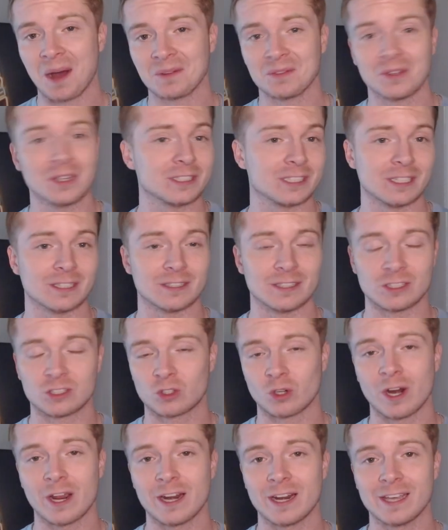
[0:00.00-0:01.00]
Listen, the
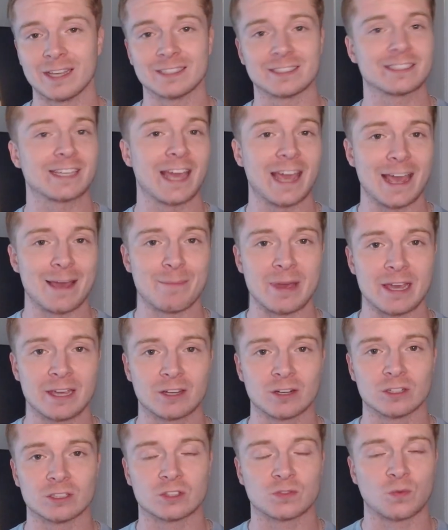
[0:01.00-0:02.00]
trade is Cam
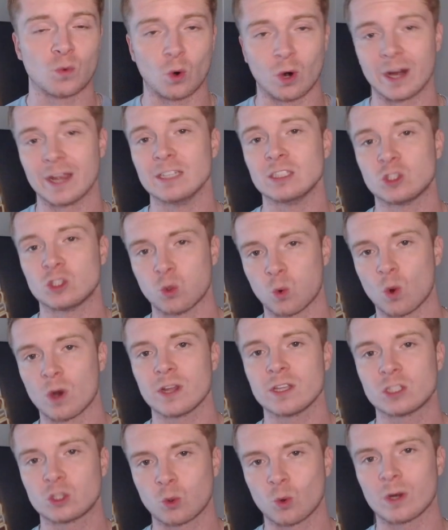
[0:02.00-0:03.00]
Akers for a
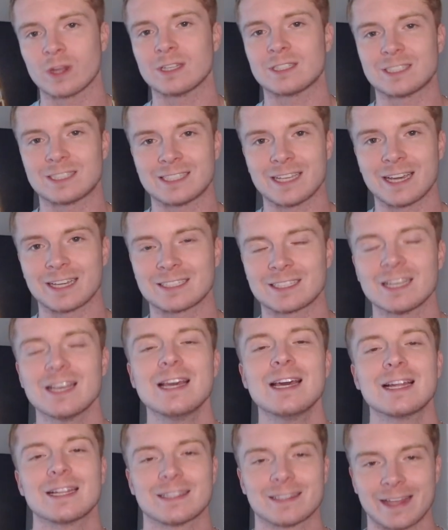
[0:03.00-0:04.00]
2026
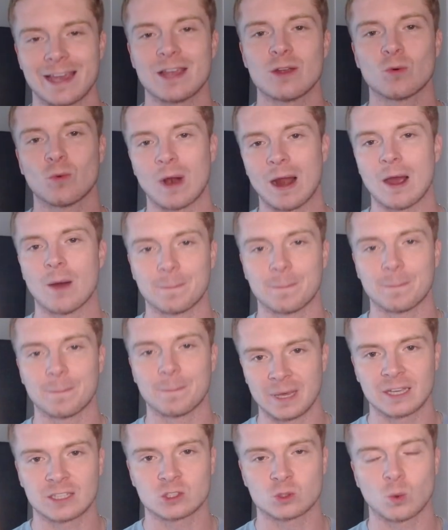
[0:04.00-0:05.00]
late round
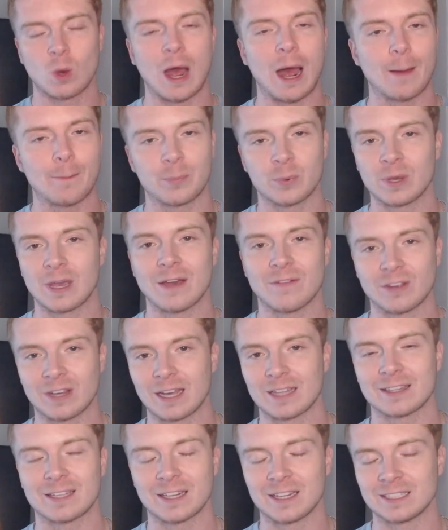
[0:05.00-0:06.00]
pick swap. We haven't
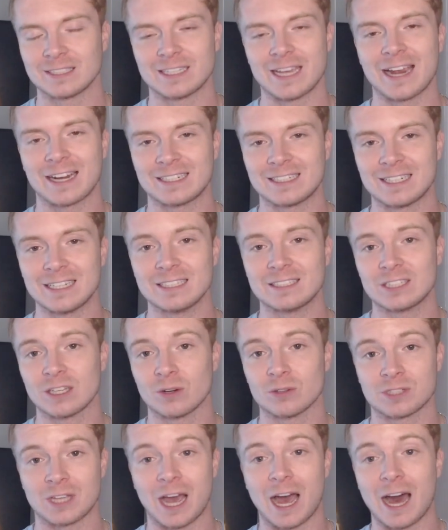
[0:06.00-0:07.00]
got the exact
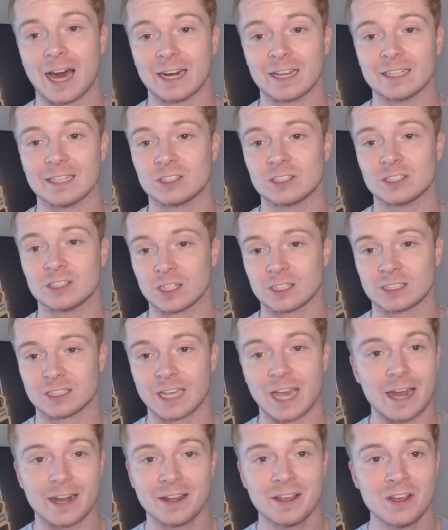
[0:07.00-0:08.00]
details on it just
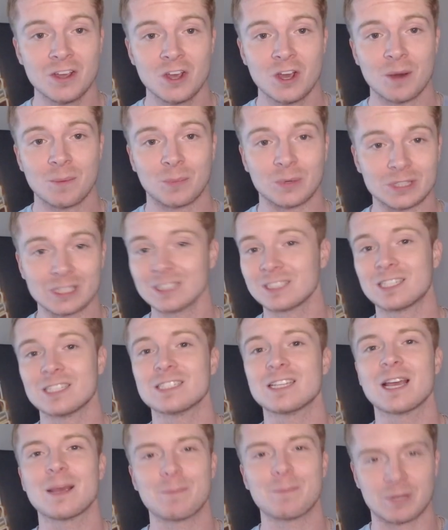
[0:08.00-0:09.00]
yet, but this is
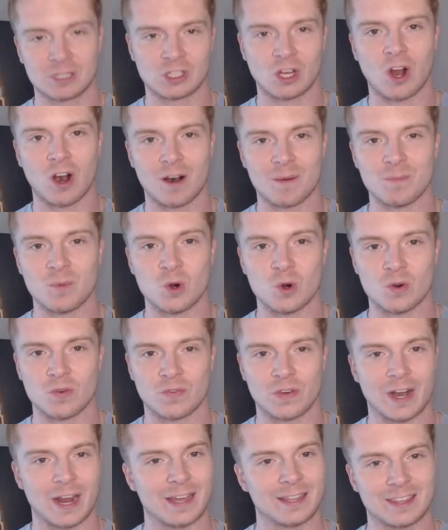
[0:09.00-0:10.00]
a bizarre move,
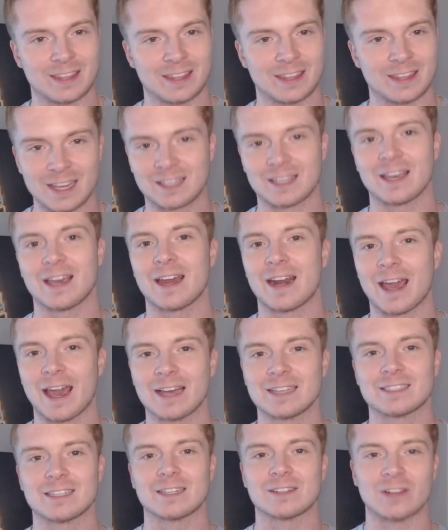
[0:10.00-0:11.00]
and I think it
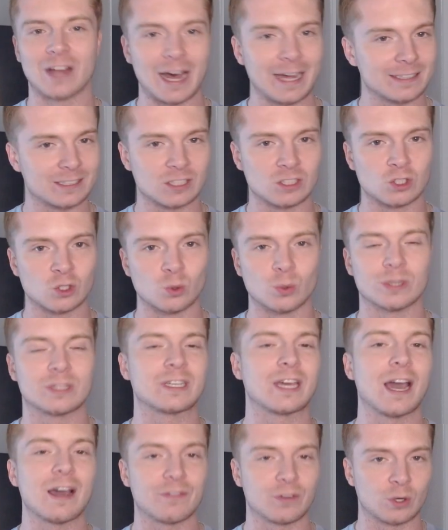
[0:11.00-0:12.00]
has a lot to do with
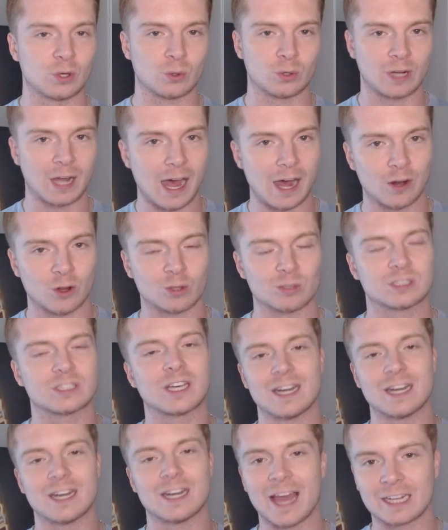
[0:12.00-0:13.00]
Kevin O'Connell's
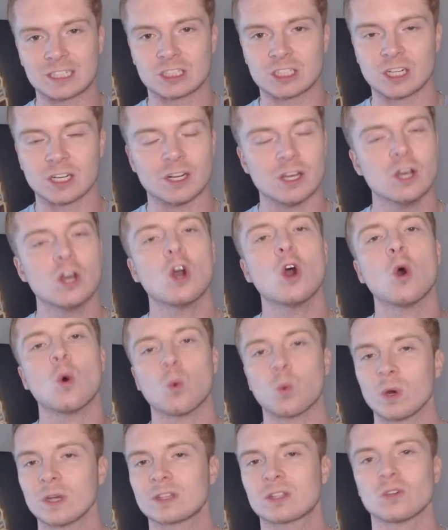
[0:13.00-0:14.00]
connection
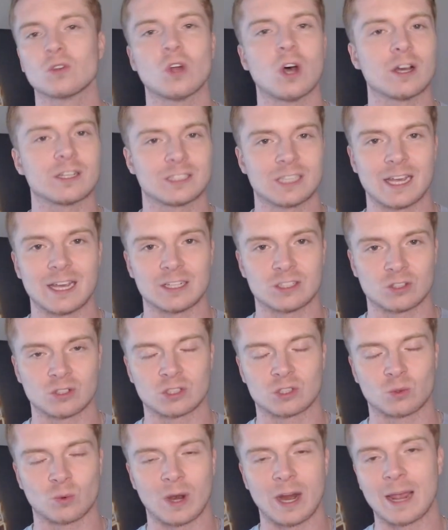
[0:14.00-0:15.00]
with the Los
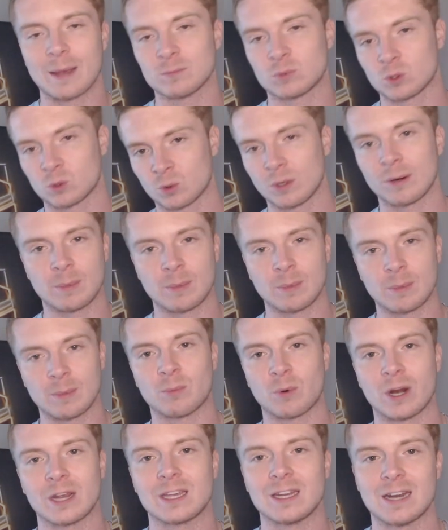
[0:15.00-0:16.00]
Angeles Rams, which we're going to be
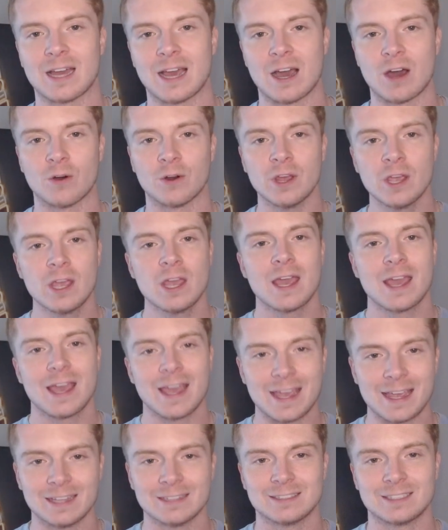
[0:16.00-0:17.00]
breaking down
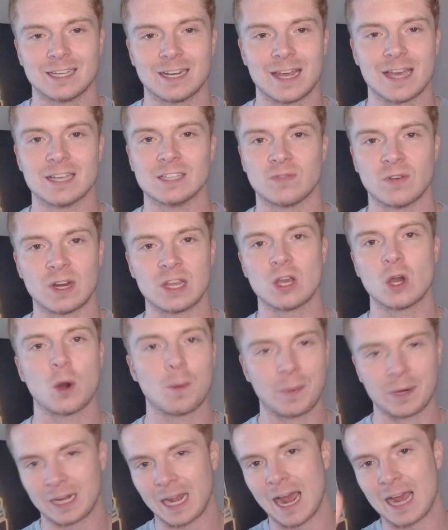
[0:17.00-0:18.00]
in today's video.
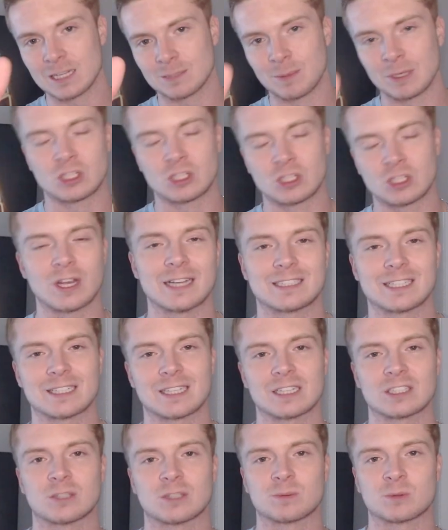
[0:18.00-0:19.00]
But guys, make sure you guys hit
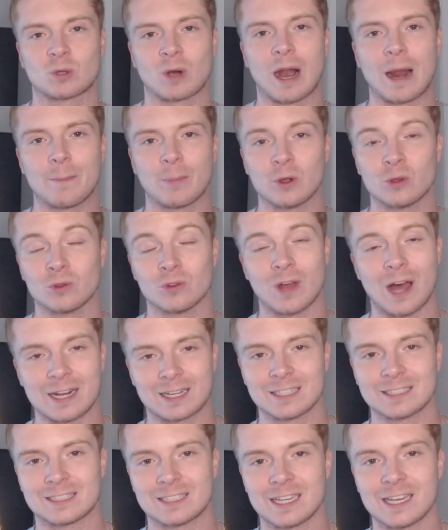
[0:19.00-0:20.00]
that subscribe button.
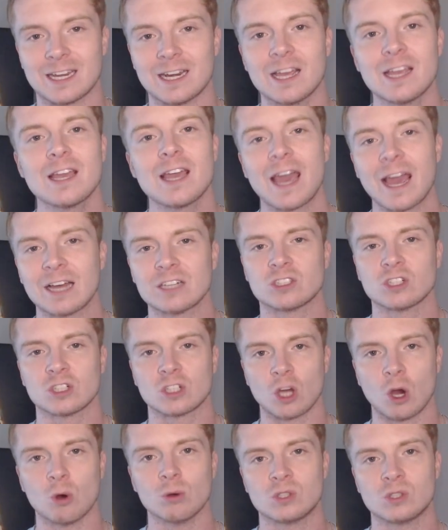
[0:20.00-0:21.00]
Lock us in as your
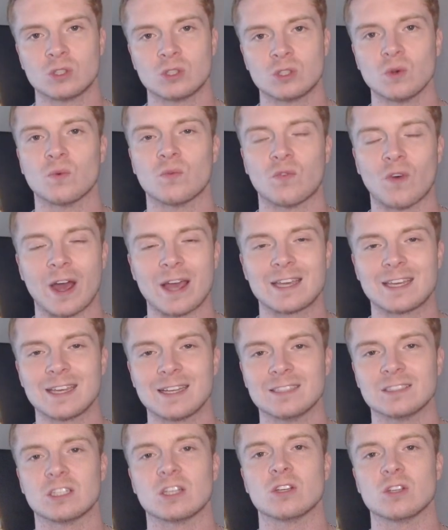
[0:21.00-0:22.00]
go-to
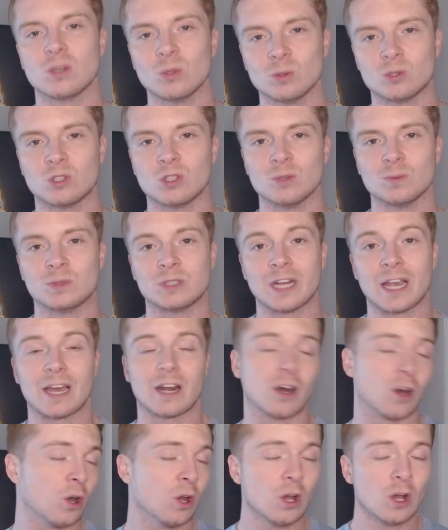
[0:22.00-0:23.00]
Vikings YouTube
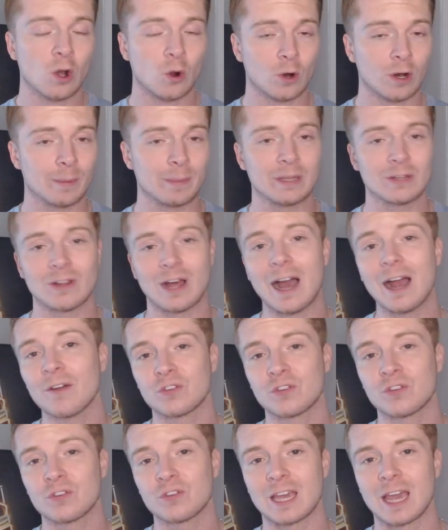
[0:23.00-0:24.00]
channel. We're going to be live
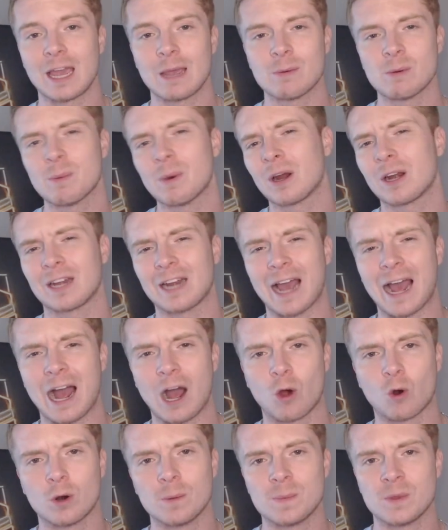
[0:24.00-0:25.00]
for the game about an
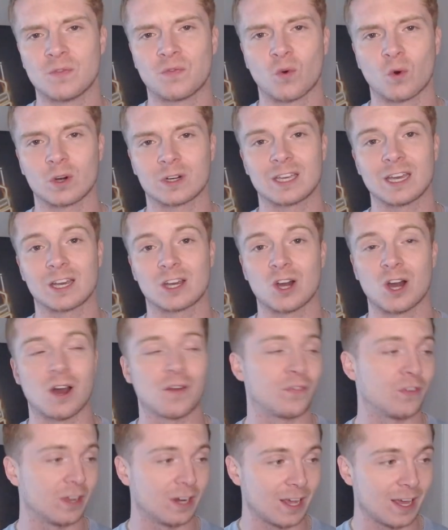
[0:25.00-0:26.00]
hour before
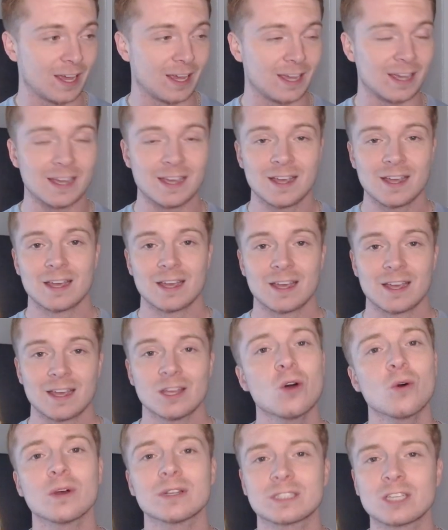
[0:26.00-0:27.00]
kickoff in a, you
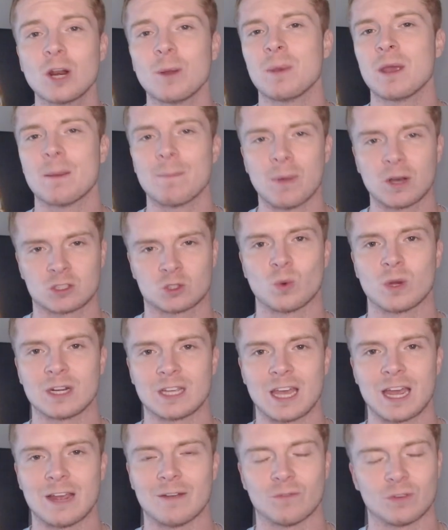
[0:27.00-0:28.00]
know, it's going to be a must-win
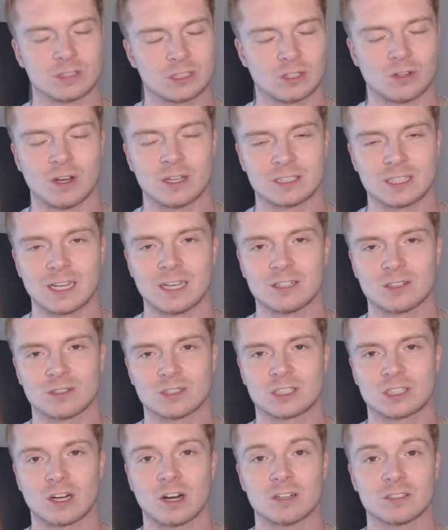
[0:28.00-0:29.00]
game versus the Los
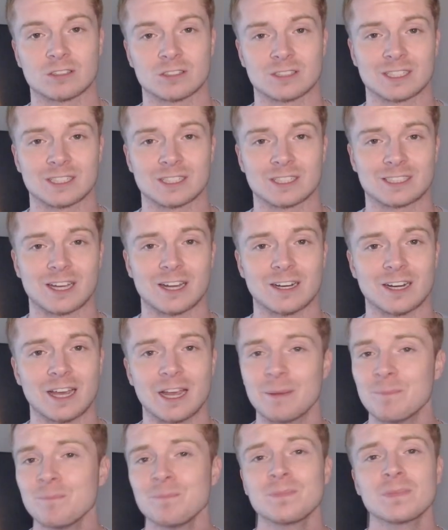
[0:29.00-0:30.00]
Angeles Chargers this
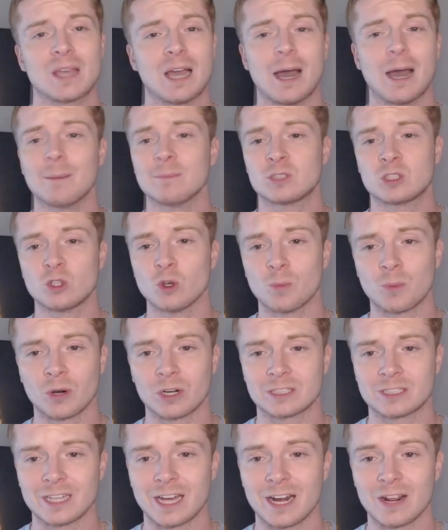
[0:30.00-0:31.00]
Sunday. I'm super
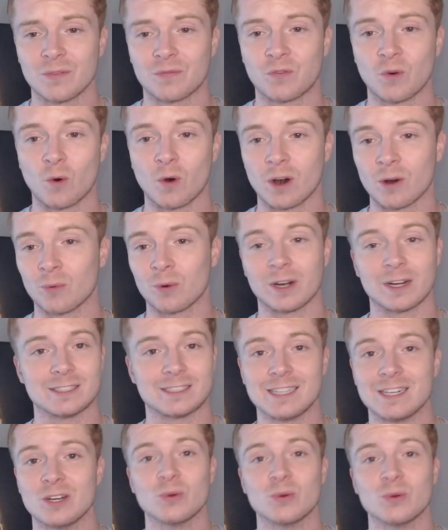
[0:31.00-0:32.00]
excited for it. We're going to
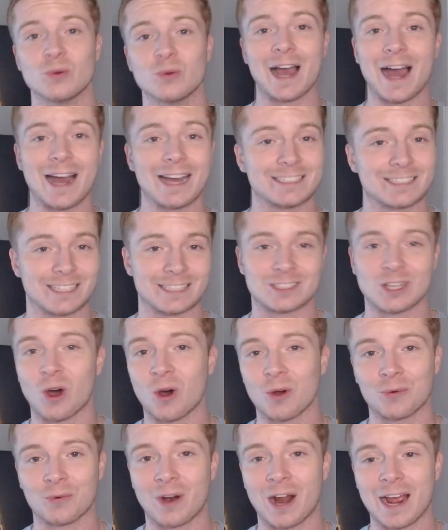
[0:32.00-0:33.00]
see new guys like
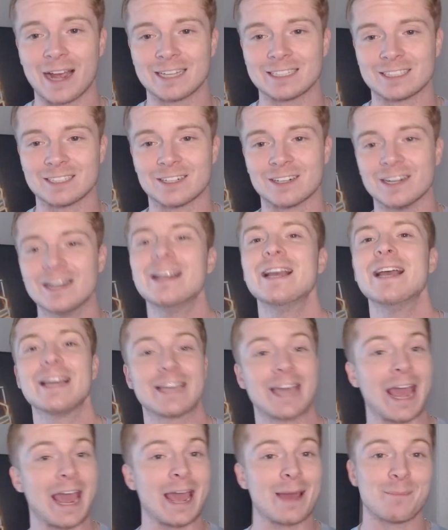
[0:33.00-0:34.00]
Dalton Reisner.
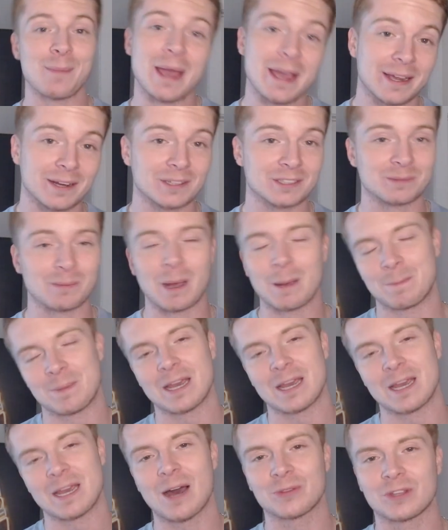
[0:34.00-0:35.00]
Cam Akers might be
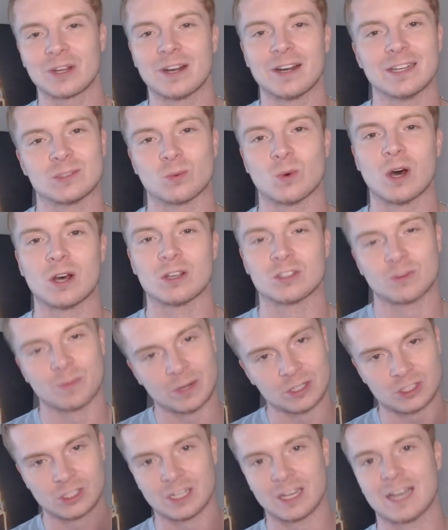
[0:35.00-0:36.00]
out there as well. So make
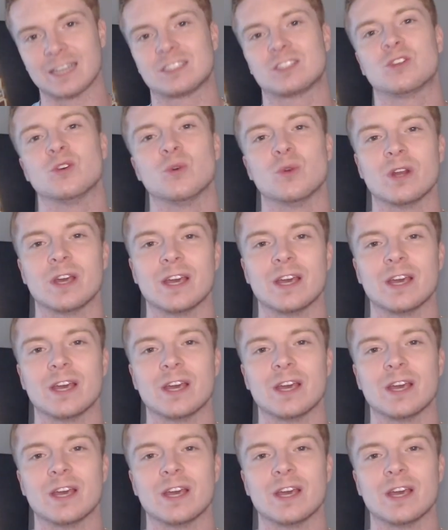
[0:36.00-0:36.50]
sure you guys tune